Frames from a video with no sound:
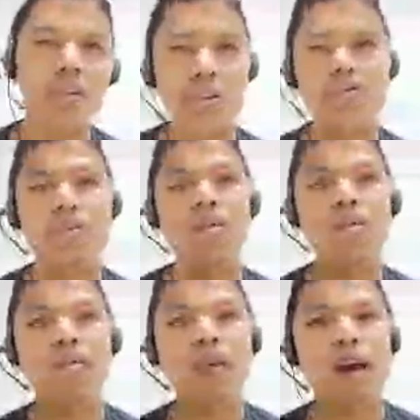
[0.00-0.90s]
Because of
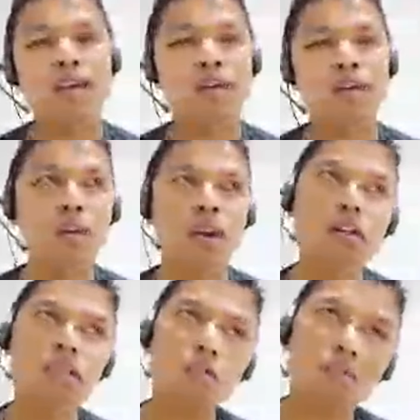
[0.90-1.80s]
them, I know
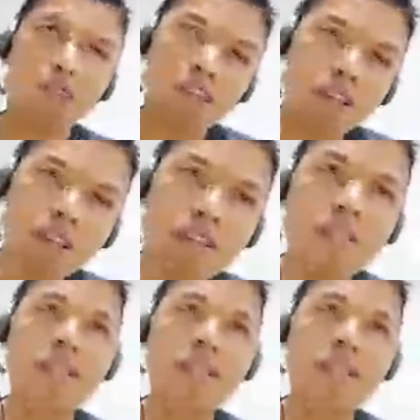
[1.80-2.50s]
lots of things.